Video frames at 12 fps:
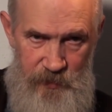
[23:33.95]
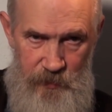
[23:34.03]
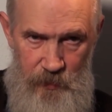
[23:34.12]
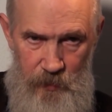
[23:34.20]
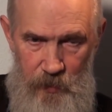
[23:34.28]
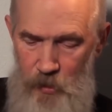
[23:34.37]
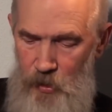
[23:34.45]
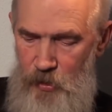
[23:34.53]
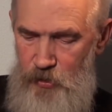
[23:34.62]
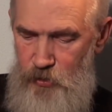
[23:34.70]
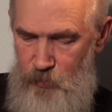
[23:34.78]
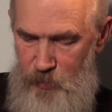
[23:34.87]
alpha
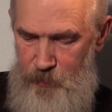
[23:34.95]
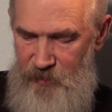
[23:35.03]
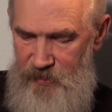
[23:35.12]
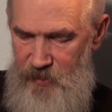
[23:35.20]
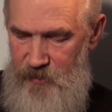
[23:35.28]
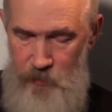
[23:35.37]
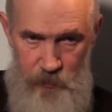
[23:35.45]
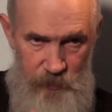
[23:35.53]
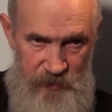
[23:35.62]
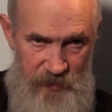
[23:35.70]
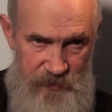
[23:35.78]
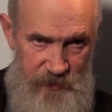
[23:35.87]
particles, gamma
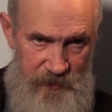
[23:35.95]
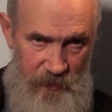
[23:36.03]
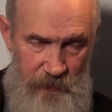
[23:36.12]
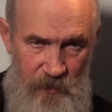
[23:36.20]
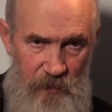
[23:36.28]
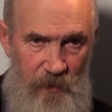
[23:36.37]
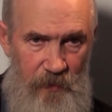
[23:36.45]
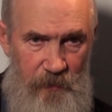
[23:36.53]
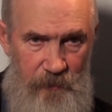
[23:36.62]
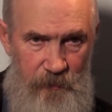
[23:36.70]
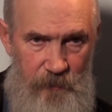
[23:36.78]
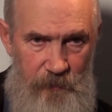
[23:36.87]
rays, to
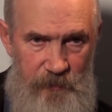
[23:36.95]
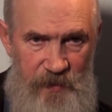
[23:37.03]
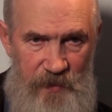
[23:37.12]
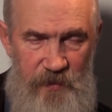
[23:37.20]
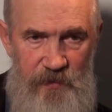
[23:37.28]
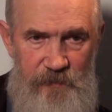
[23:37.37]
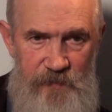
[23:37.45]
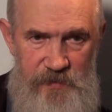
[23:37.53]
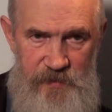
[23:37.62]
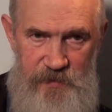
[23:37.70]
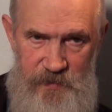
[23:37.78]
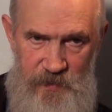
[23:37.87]
see if the
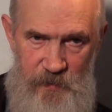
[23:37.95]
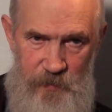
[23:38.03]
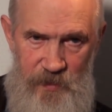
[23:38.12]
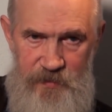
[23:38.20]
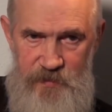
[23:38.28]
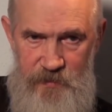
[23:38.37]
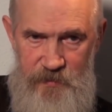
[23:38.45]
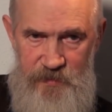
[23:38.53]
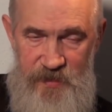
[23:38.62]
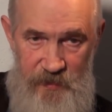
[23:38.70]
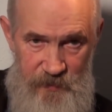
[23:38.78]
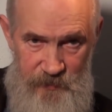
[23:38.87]
nuclear
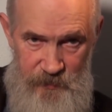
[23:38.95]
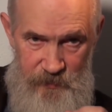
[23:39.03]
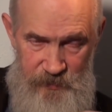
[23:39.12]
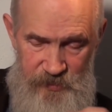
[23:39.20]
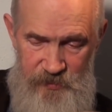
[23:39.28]
process occurred.